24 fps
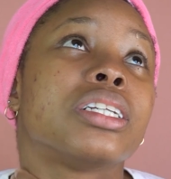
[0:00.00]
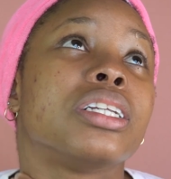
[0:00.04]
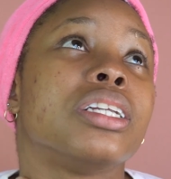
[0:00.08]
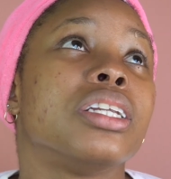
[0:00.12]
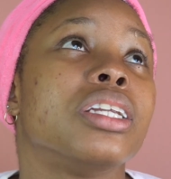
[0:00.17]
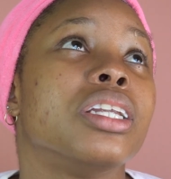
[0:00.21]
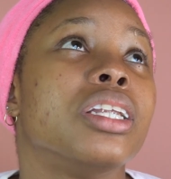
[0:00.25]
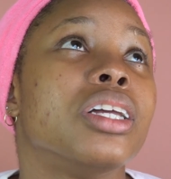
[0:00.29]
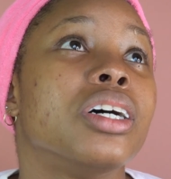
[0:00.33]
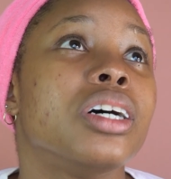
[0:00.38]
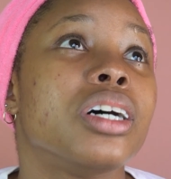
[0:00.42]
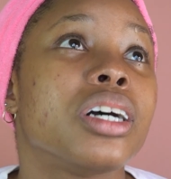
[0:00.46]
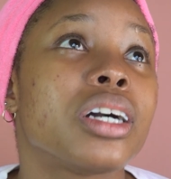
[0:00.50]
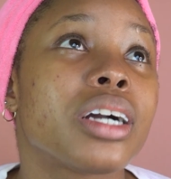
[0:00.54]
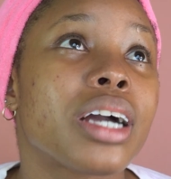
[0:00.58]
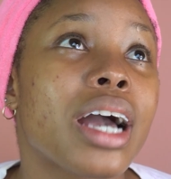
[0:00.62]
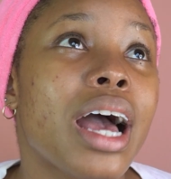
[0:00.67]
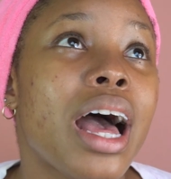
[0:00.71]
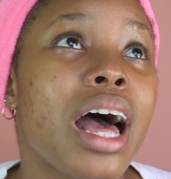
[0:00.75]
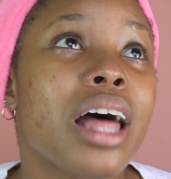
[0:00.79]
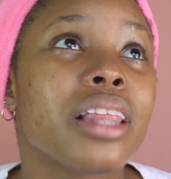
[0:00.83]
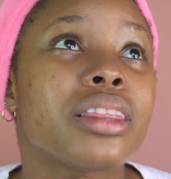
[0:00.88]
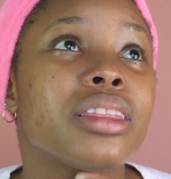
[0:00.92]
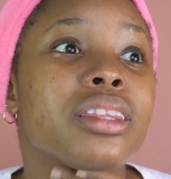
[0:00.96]
look
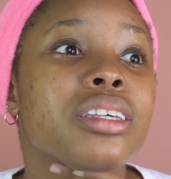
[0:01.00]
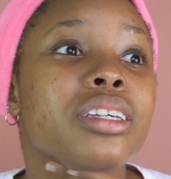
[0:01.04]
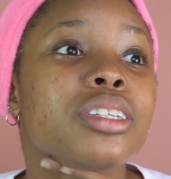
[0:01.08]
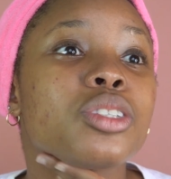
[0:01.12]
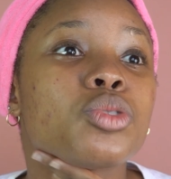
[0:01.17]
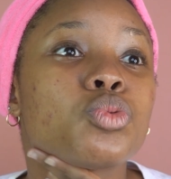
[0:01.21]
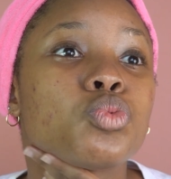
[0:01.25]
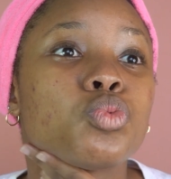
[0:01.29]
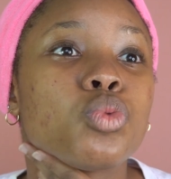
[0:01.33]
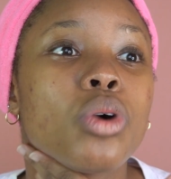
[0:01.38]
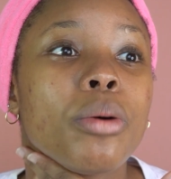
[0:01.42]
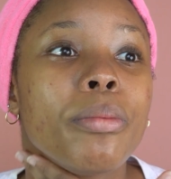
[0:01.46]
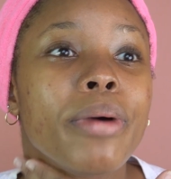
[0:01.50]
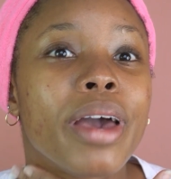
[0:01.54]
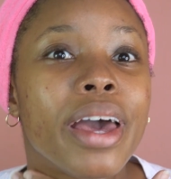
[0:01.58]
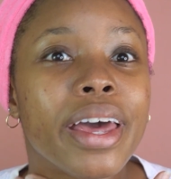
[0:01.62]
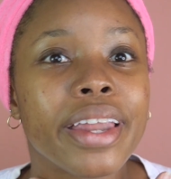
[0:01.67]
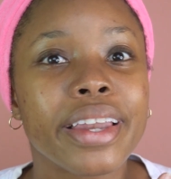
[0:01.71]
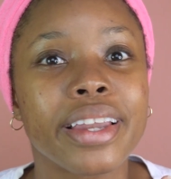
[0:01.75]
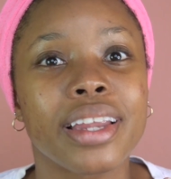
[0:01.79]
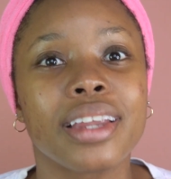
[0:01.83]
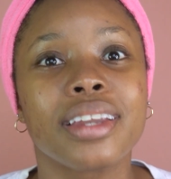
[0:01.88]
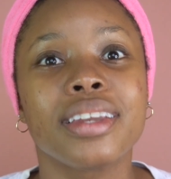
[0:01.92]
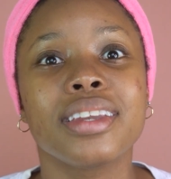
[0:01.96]
at these
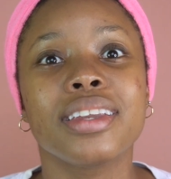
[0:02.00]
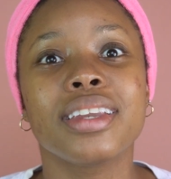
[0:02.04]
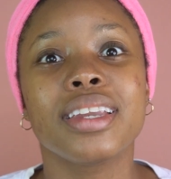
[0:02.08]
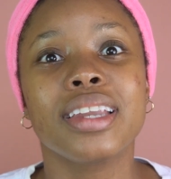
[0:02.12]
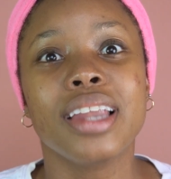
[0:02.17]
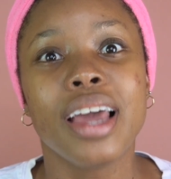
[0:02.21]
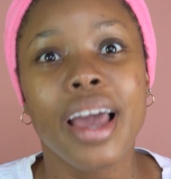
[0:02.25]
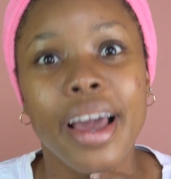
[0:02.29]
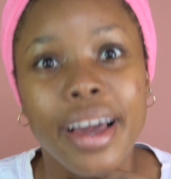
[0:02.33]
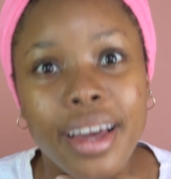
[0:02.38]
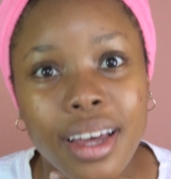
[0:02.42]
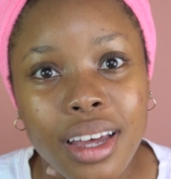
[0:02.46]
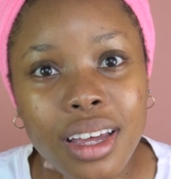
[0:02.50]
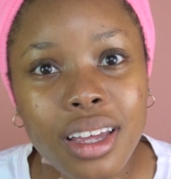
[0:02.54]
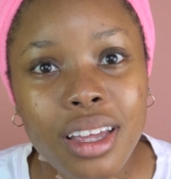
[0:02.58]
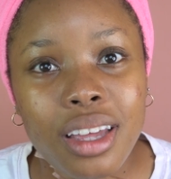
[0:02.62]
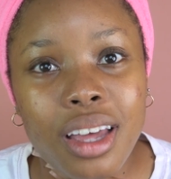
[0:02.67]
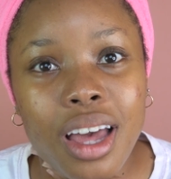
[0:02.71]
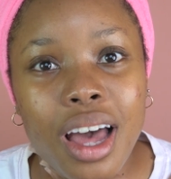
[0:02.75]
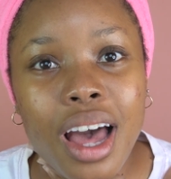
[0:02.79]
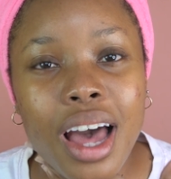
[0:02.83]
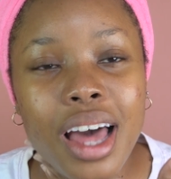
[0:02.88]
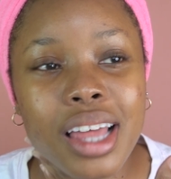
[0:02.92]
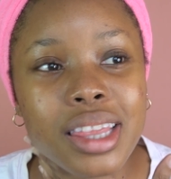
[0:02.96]
women neck,
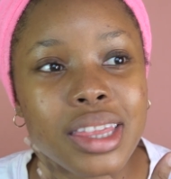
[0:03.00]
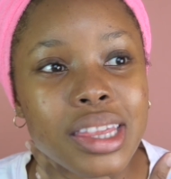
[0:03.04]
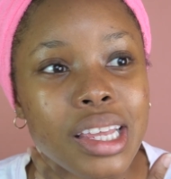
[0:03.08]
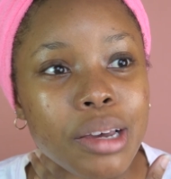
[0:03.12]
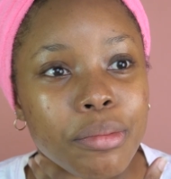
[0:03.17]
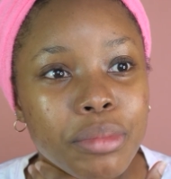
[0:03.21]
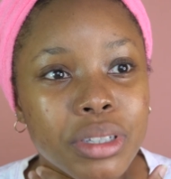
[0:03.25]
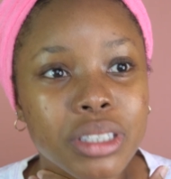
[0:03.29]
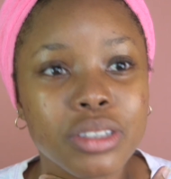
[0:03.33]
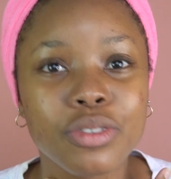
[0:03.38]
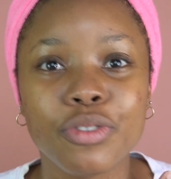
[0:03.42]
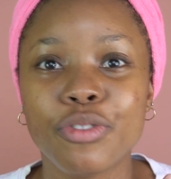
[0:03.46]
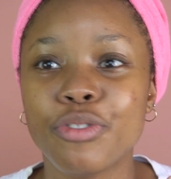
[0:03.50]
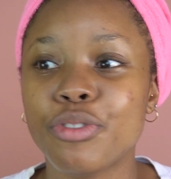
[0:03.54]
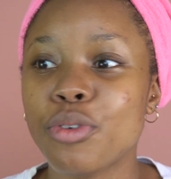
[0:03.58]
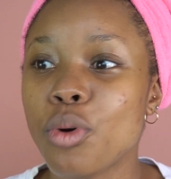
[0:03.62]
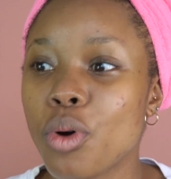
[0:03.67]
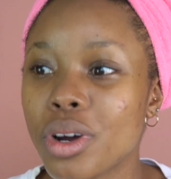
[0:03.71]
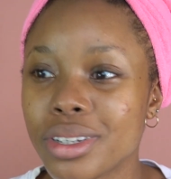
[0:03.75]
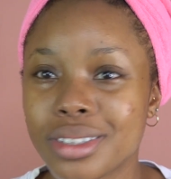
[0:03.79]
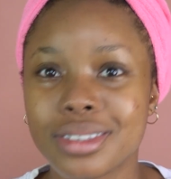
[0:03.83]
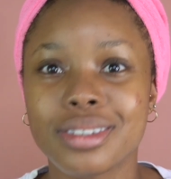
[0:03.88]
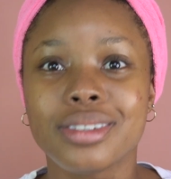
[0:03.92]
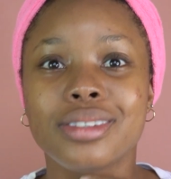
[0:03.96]
and them is
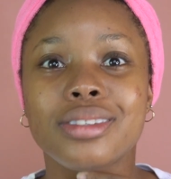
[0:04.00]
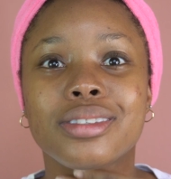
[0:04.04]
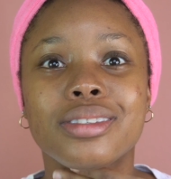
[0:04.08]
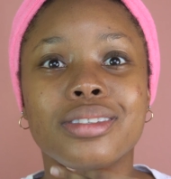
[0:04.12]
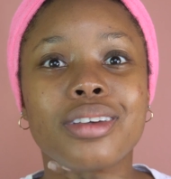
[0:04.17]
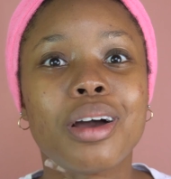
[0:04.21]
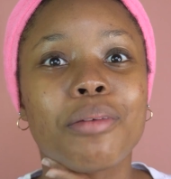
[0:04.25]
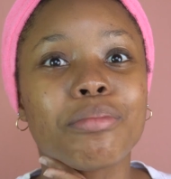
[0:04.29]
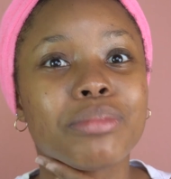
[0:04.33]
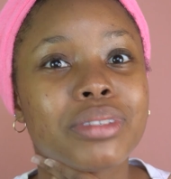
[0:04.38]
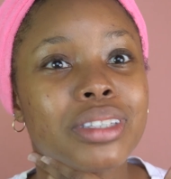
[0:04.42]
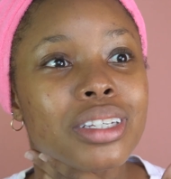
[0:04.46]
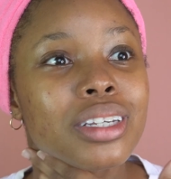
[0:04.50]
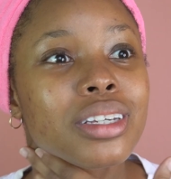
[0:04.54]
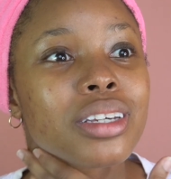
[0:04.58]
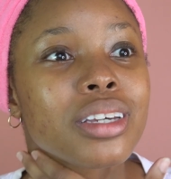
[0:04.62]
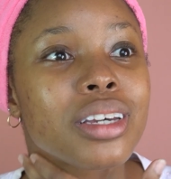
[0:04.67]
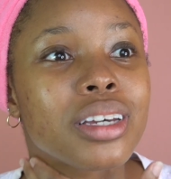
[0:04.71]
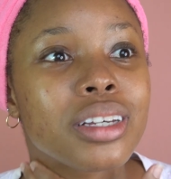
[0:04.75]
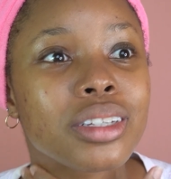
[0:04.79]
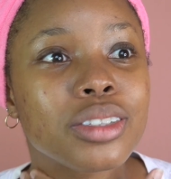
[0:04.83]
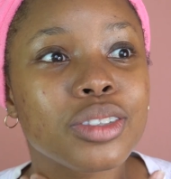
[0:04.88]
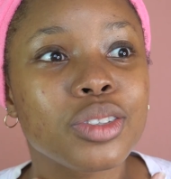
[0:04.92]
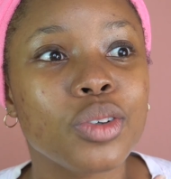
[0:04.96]
40 something
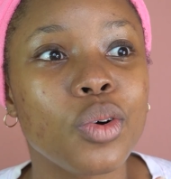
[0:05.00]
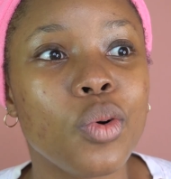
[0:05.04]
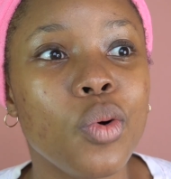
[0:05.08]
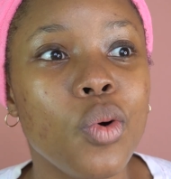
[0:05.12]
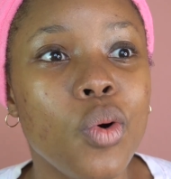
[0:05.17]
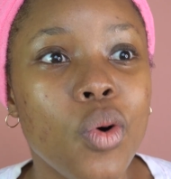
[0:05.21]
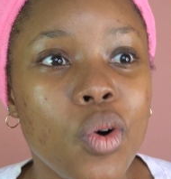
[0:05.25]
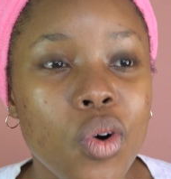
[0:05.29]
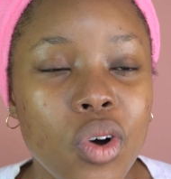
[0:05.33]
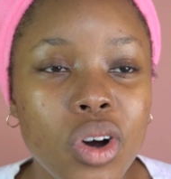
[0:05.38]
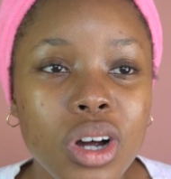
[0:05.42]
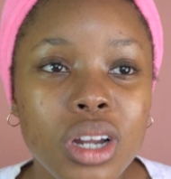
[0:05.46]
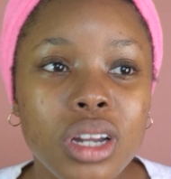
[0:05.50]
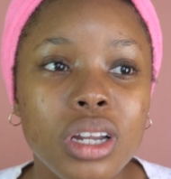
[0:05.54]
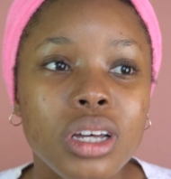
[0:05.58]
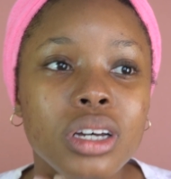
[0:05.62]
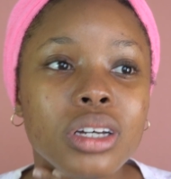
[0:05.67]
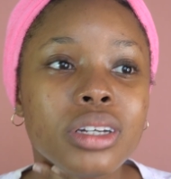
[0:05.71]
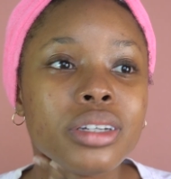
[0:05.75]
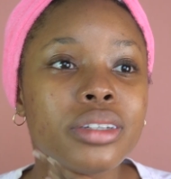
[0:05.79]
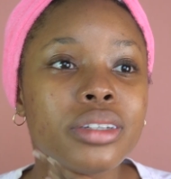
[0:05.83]
years old.